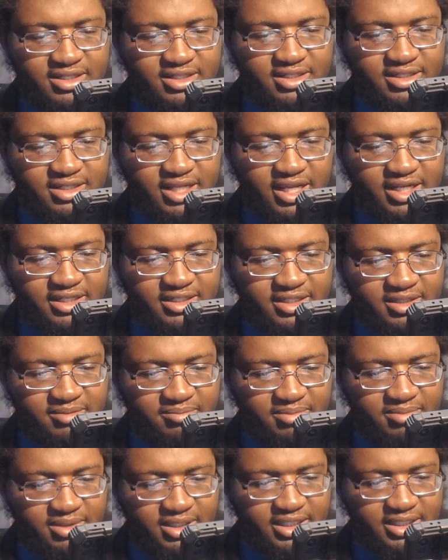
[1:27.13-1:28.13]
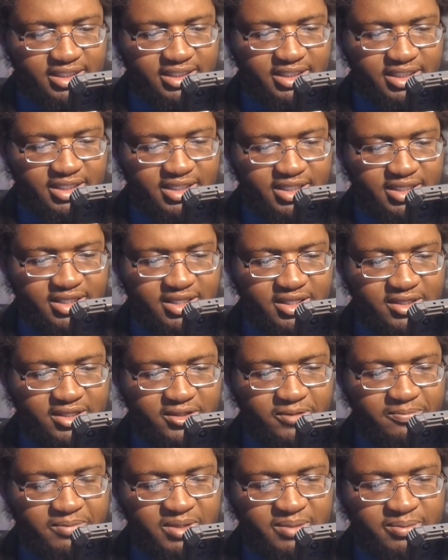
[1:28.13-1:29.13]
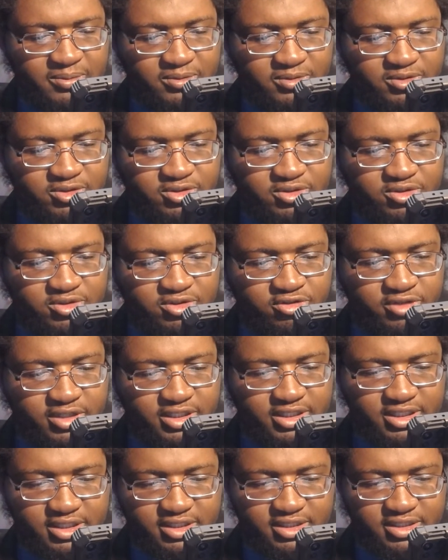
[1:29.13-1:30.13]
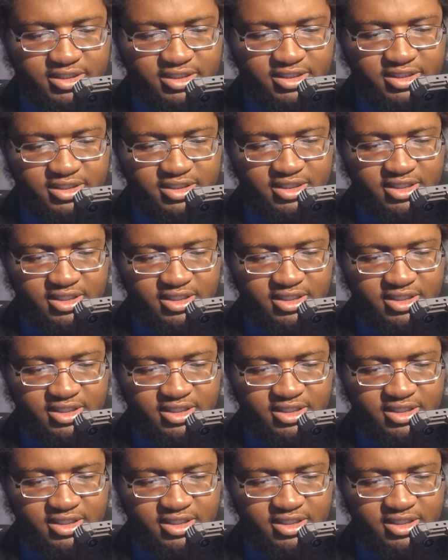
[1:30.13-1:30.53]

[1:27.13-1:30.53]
tainted blood. You people tricked us.